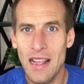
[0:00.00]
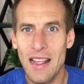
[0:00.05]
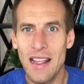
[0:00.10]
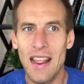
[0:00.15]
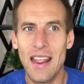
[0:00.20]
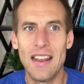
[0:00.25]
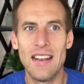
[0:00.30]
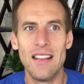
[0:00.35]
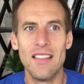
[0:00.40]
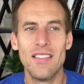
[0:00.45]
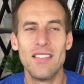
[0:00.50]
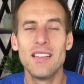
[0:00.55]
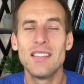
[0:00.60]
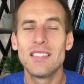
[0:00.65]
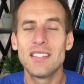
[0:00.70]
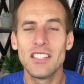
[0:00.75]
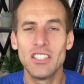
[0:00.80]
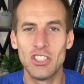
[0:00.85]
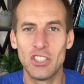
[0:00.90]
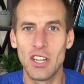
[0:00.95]
And this
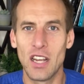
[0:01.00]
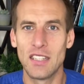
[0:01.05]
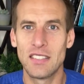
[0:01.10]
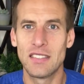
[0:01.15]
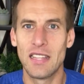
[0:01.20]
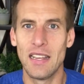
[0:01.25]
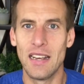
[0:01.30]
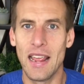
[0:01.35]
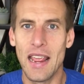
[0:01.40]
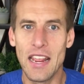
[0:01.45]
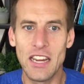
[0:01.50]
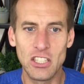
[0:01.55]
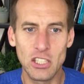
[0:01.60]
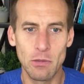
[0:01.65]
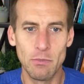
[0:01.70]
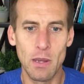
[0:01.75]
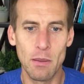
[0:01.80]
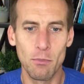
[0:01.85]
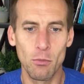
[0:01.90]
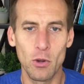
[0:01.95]
suggests that eggshell
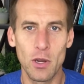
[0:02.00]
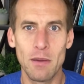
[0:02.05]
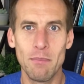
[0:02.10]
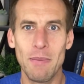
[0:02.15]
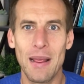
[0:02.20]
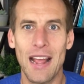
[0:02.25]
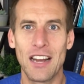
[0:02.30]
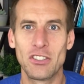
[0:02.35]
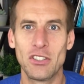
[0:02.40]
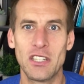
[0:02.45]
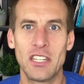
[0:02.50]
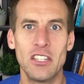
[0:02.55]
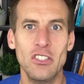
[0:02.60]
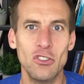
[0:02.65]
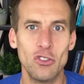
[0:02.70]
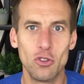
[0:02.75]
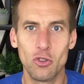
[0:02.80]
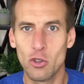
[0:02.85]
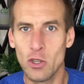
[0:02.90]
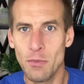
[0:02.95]
membrane may actually
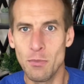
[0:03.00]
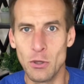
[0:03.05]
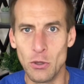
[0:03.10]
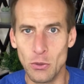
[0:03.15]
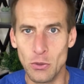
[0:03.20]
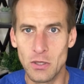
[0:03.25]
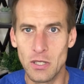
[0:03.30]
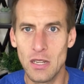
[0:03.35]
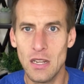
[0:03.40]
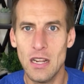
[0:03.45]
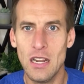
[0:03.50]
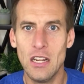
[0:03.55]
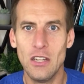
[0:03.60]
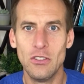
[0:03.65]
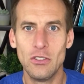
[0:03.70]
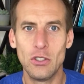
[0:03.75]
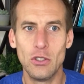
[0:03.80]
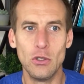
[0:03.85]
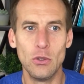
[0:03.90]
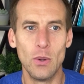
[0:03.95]
contribute
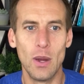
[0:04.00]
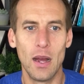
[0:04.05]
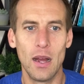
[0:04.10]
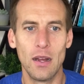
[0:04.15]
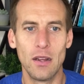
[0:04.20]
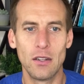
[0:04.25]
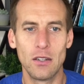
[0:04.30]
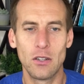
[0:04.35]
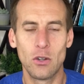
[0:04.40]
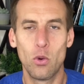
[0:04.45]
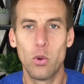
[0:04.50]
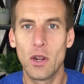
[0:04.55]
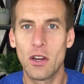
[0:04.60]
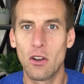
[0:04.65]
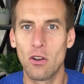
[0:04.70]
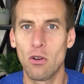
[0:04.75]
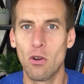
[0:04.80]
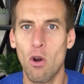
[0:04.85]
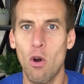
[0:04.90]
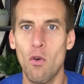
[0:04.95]
to
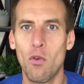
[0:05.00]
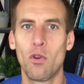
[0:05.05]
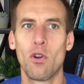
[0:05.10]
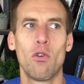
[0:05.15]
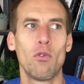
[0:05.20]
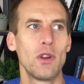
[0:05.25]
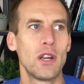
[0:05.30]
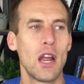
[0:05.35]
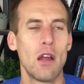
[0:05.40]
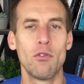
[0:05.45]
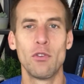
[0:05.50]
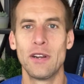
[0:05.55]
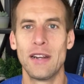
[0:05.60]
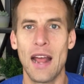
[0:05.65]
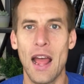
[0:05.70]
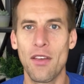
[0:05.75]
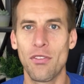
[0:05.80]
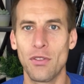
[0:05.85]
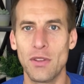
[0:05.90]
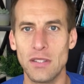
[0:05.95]
quicker overall recovery in
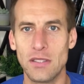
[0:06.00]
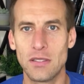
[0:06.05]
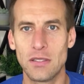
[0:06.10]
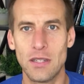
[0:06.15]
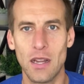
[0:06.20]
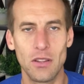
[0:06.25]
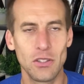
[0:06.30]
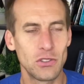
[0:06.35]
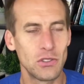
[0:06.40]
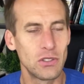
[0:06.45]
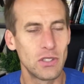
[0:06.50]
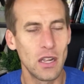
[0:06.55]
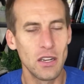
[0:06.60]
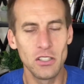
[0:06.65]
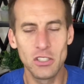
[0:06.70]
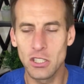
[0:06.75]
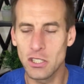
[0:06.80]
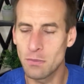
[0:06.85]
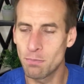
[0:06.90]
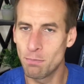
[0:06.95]
athletes. Now, this is done in
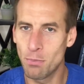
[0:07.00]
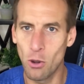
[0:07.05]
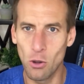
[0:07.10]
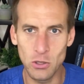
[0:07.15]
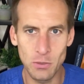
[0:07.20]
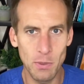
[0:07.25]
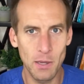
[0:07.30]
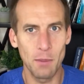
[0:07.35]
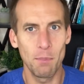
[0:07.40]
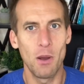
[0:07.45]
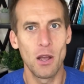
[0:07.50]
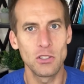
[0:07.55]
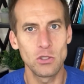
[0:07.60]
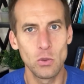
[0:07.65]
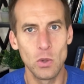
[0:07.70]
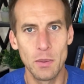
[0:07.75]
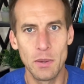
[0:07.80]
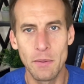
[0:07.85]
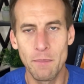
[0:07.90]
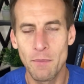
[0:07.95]
just postmenopausal
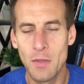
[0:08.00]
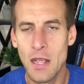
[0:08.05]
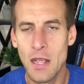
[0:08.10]
women.